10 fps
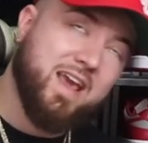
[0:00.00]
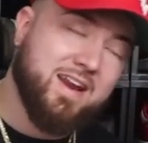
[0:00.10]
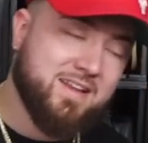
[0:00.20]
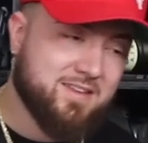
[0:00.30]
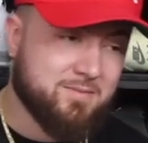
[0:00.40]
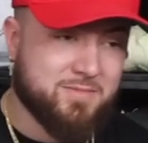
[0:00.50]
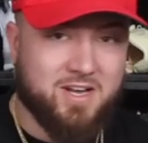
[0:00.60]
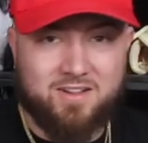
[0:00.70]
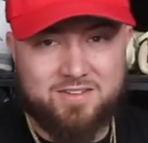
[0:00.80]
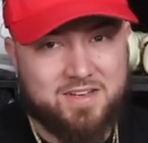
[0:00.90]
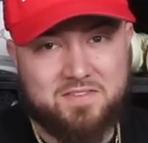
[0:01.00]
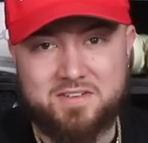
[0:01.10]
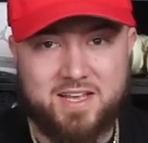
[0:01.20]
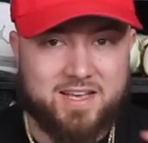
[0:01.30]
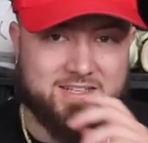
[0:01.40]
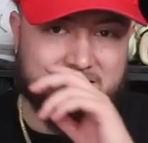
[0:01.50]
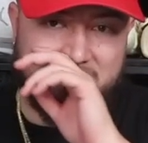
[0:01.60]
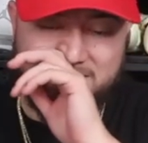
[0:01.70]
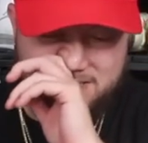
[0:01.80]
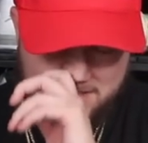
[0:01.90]
80 something dollars after
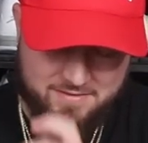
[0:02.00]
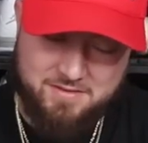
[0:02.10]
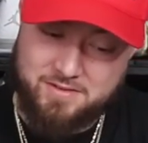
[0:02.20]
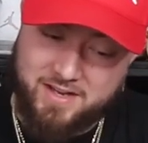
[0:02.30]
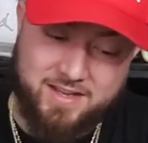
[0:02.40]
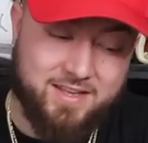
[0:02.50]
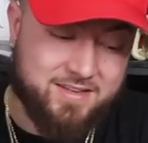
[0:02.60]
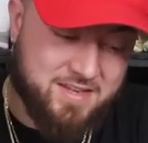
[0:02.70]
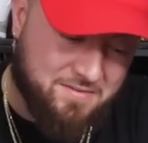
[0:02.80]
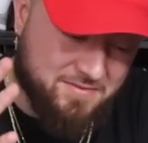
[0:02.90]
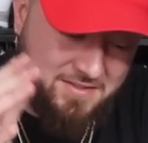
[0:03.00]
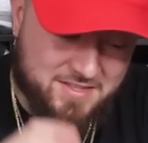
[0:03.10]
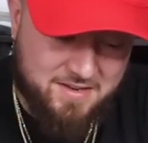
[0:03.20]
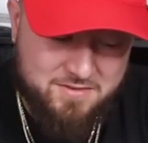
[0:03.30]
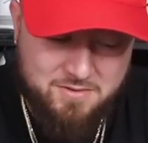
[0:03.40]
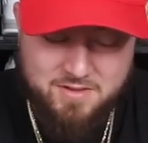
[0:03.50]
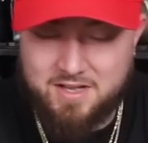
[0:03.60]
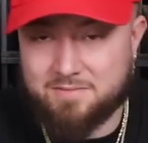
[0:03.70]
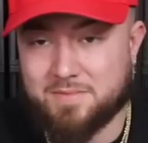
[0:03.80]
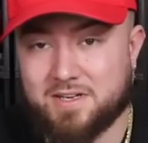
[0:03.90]
taxes and stuff. So yeah, it definitely saves you a
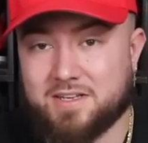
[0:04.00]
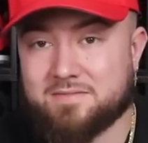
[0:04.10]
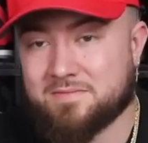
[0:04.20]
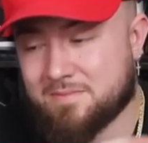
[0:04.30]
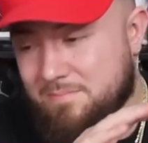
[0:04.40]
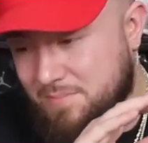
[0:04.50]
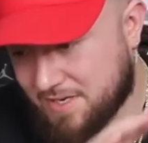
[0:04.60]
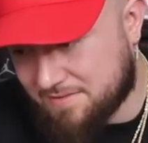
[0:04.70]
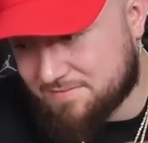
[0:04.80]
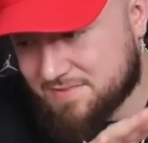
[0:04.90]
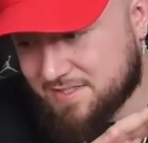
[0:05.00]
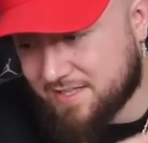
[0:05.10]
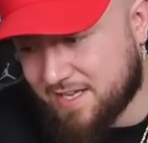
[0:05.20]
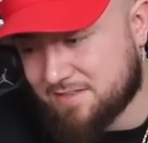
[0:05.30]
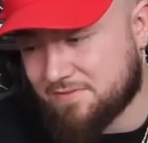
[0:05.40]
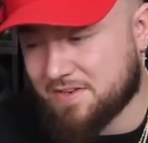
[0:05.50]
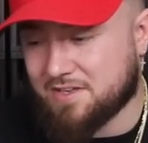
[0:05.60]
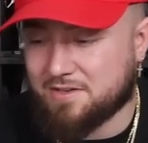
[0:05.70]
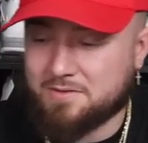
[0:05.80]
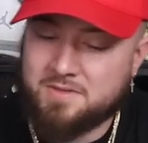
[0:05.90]
lot of money. But today's
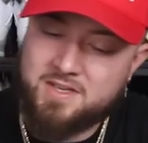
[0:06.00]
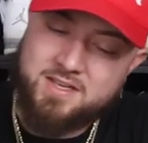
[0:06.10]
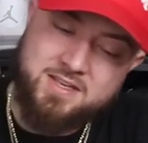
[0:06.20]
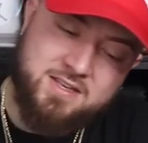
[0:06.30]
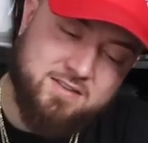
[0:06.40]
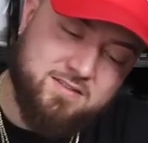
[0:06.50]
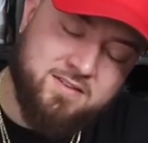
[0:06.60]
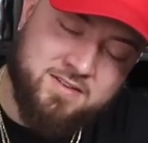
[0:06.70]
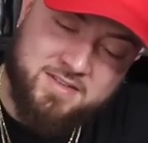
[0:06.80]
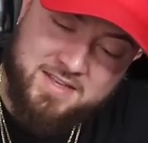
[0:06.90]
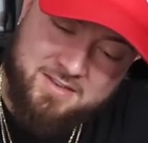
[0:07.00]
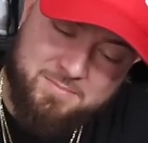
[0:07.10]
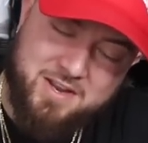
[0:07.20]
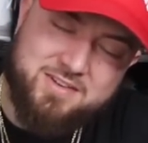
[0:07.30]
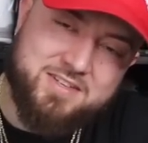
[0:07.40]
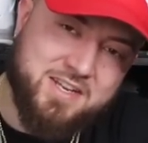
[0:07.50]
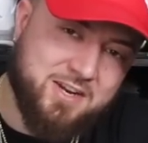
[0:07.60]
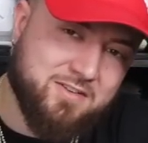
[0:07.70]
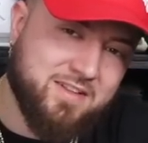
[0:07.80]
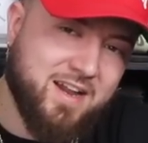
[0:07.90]
video is about a
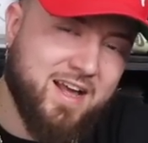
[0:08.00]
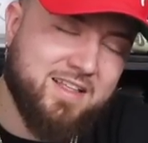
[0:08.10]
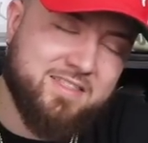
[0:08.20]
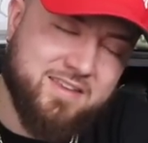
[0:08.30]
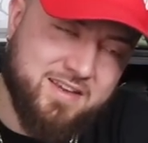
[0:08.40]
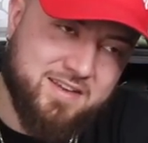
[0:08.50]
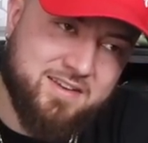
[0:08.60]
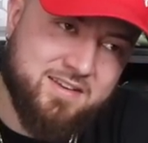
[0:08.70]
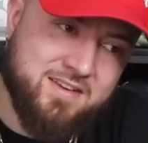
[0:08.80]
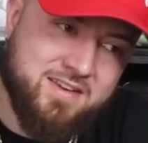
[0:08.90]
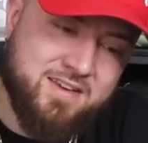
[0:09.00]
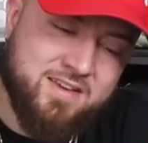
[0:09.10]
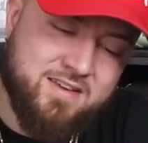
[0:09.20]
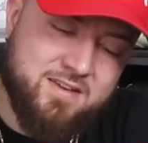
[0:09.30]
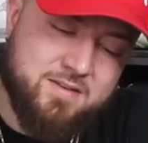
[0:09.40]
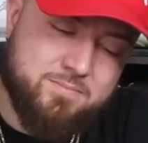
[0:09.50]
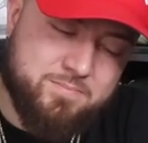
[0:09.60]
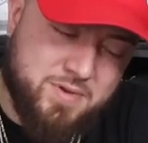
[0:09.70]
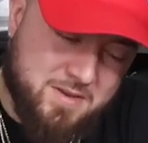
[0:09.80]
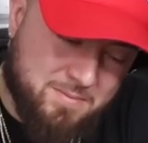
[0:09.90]
sneaker that I think
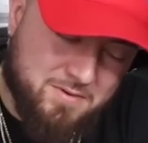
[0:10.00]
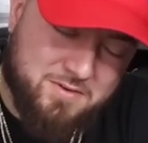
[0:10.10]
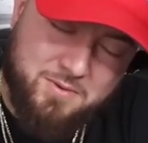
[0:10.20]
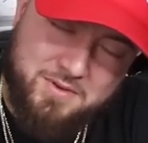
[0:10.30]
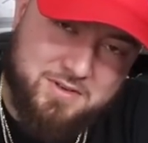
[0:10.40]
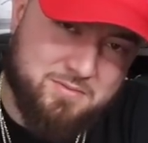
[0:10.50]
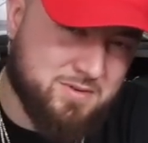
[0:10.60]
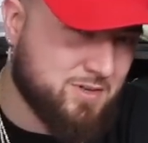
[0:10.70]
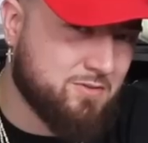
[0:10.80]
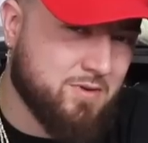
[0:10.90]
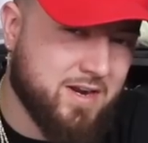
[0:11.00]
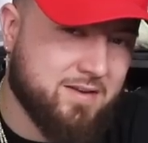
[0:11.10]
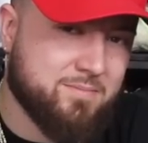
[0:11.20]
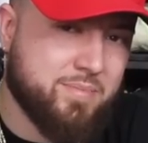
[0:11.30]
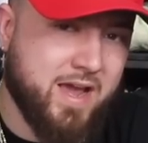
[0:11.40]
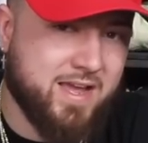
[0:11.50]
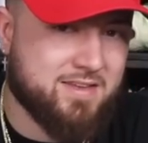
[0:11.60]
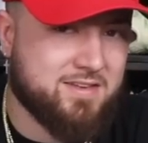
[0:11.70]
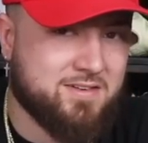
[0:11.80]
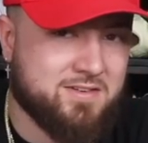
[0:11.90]
people are going to regret
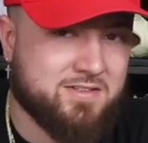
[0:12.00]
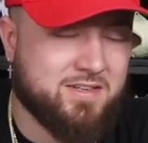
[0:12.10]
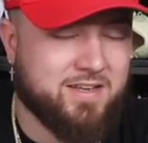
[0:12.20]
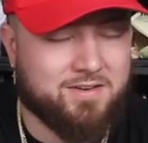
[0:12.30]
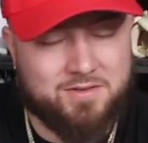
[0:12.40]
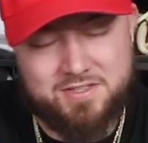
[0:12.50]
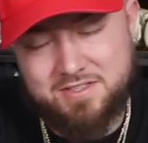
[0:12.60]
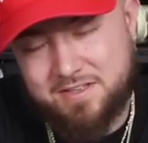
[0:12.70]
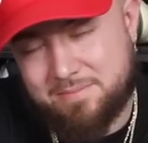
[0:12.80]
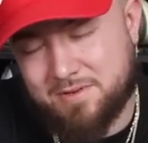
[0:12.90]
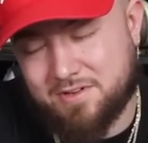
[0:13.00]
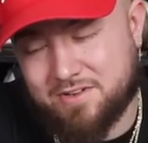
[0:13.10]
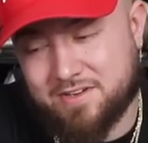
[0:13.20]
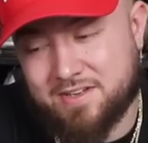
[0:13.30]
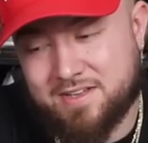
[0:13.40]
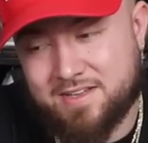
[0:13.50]
passing on or sleeping on